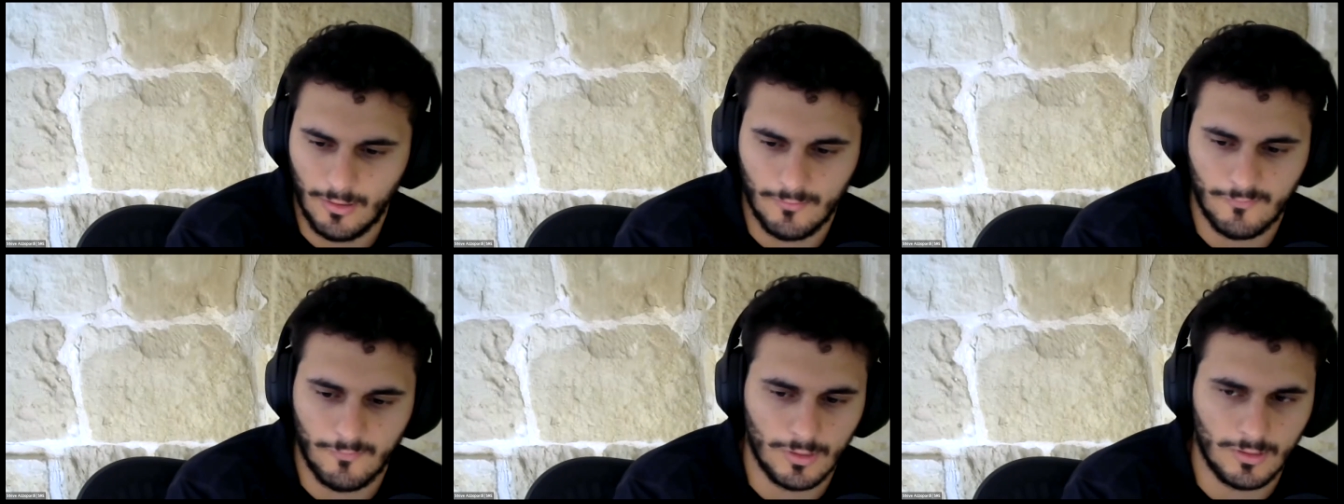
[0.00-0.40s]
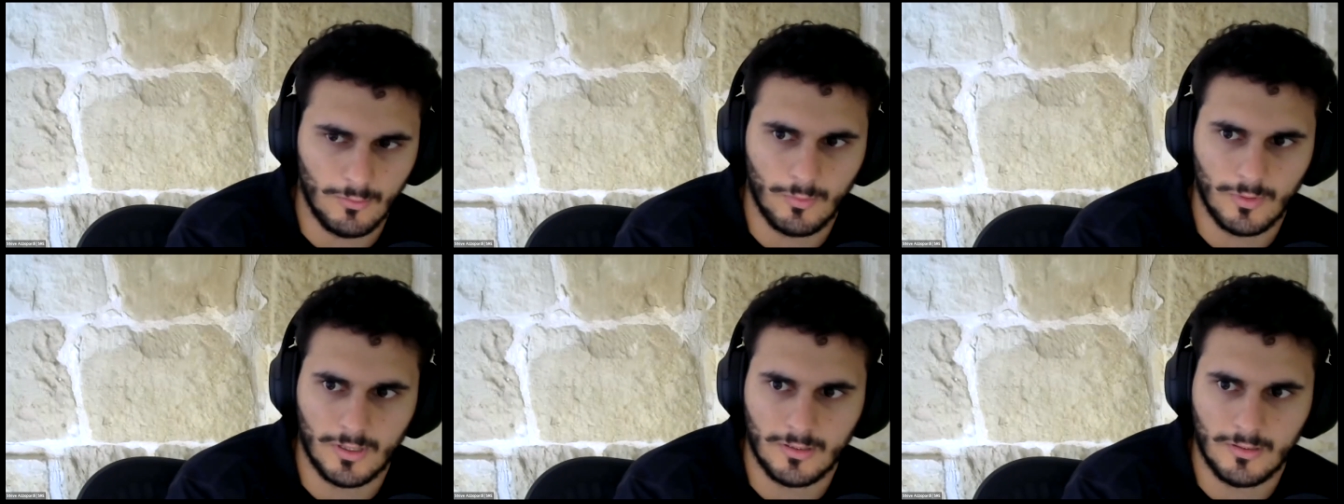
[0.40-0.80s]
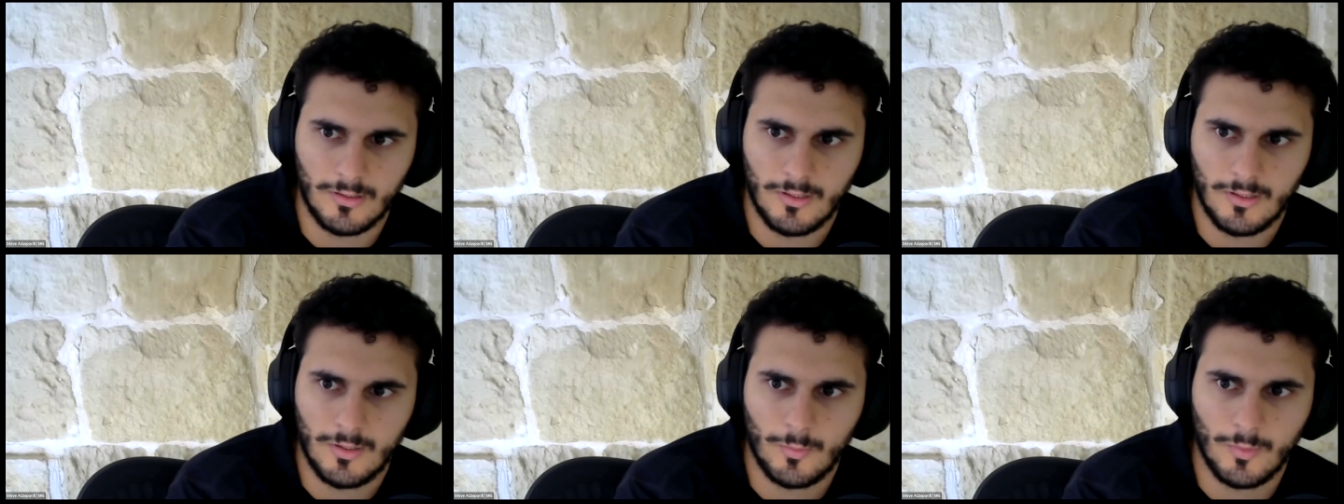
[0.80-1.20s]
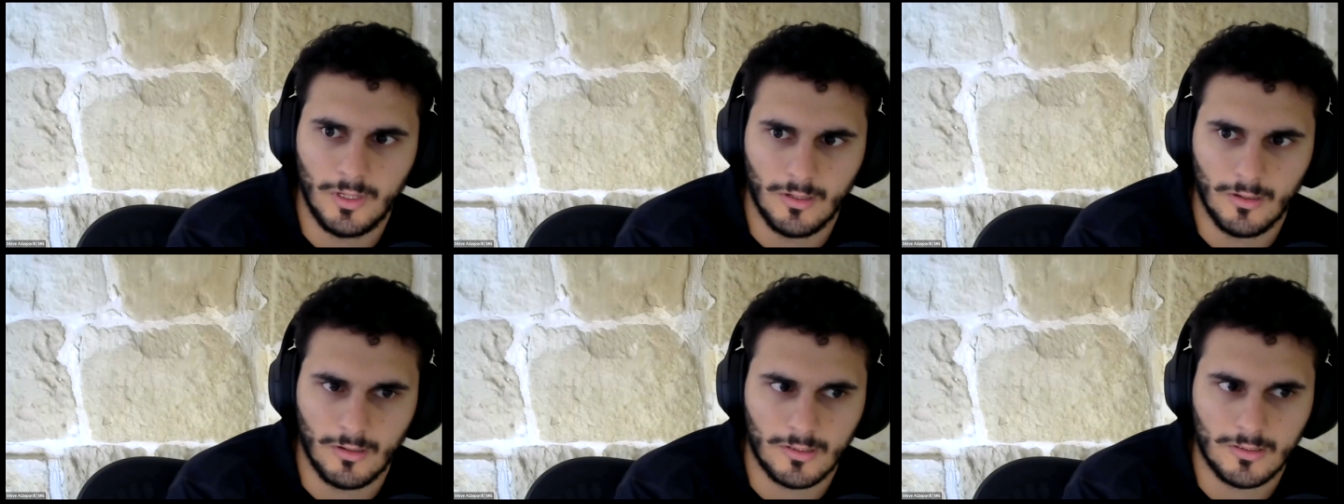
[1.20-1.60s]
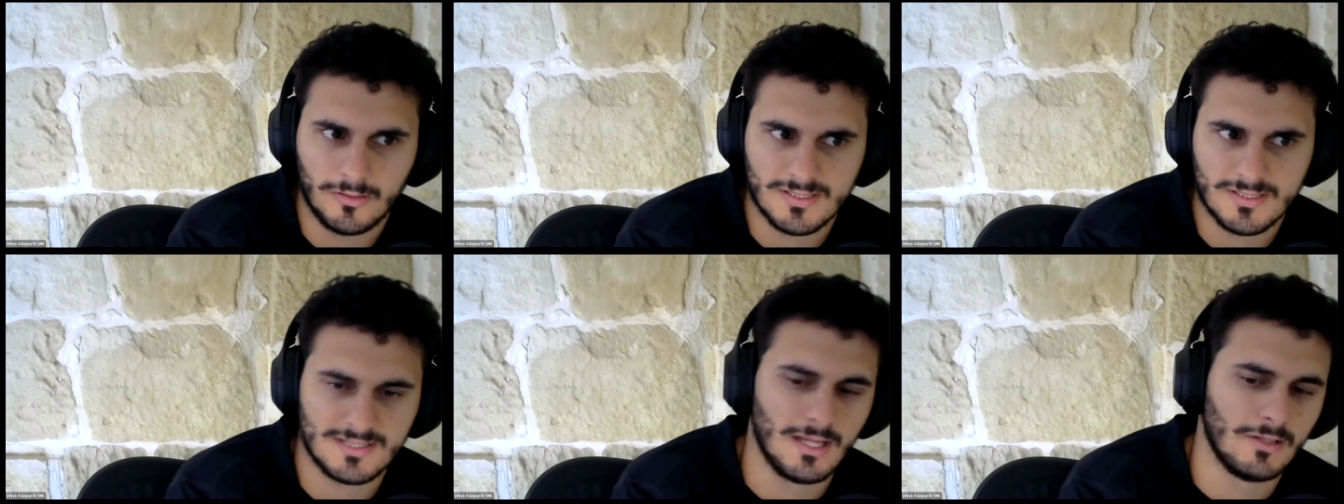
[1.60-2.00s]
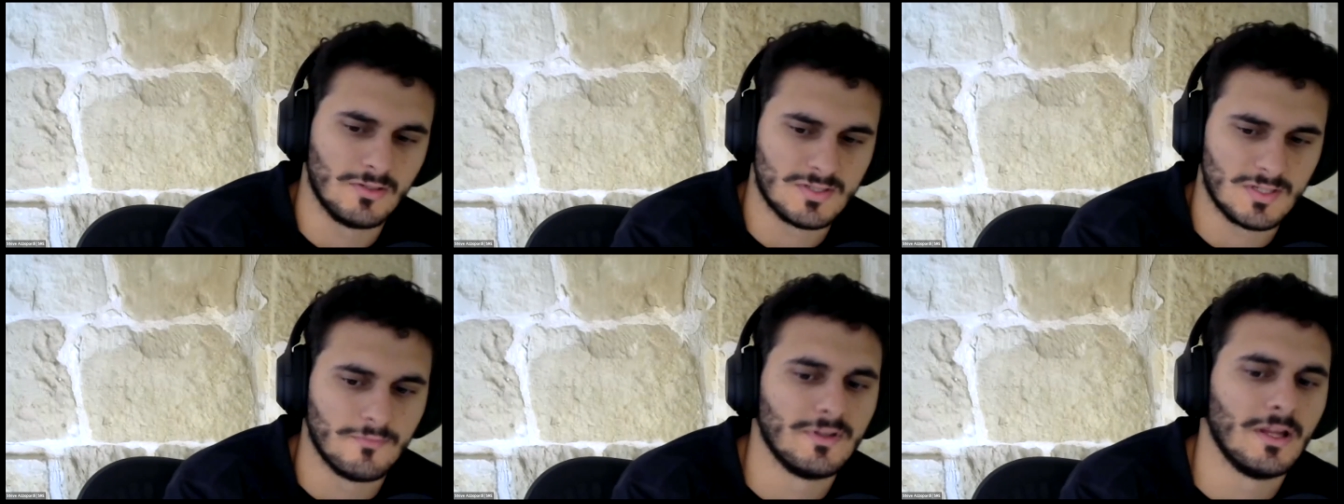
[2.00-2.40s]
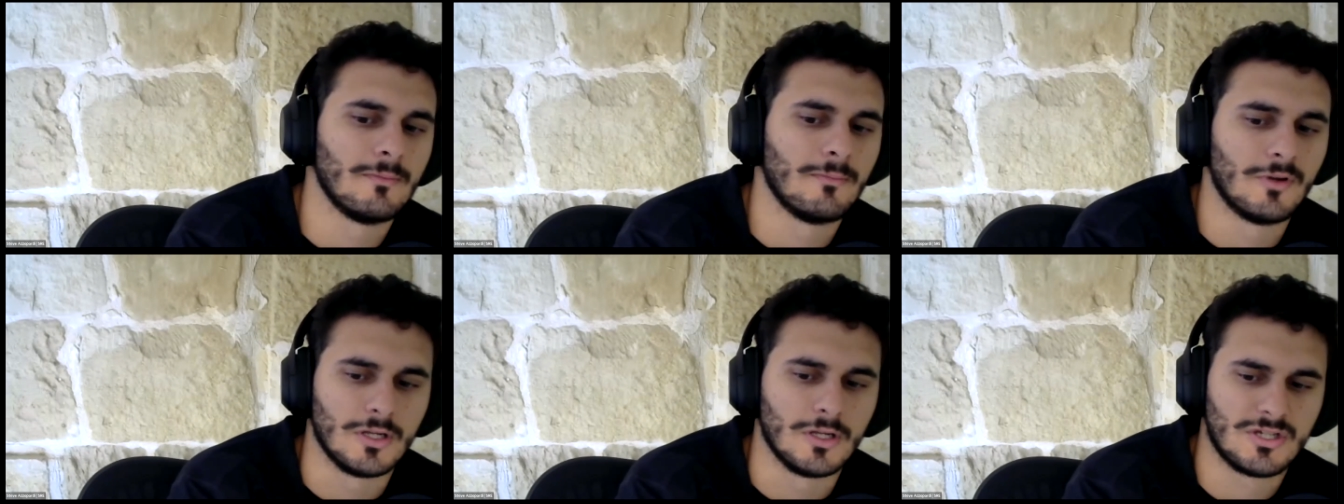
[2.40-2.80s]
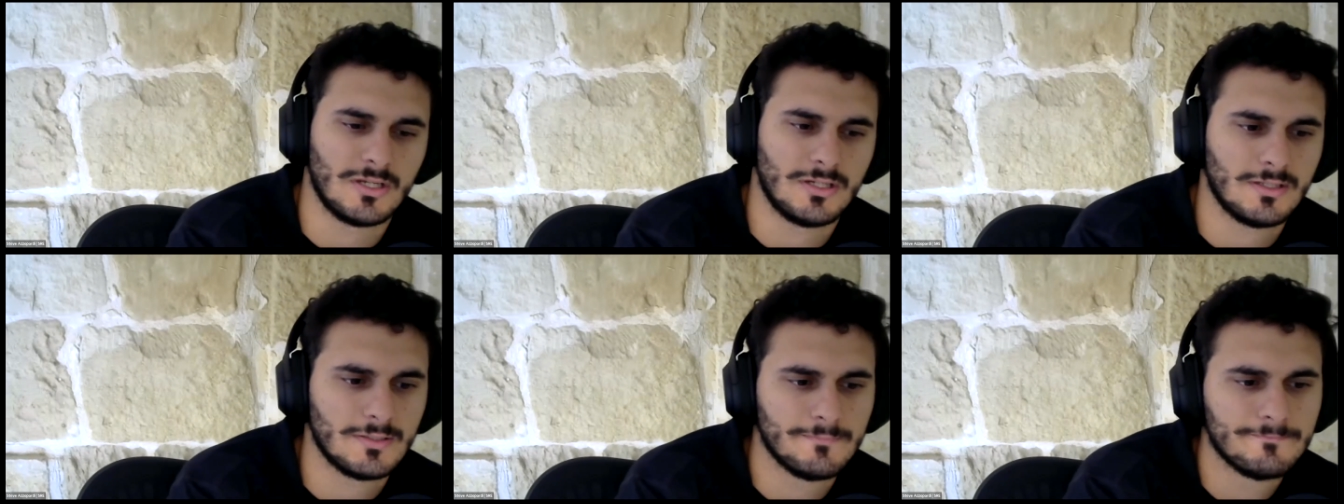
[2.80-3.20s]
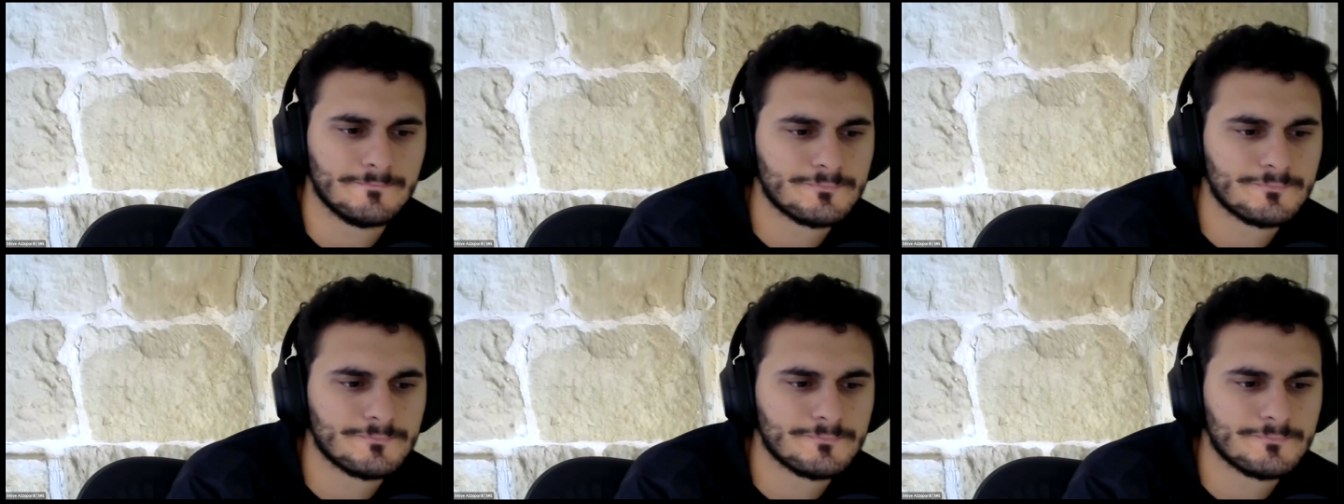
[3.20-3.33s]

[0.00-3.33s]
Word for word: of what where we are, the status of that project.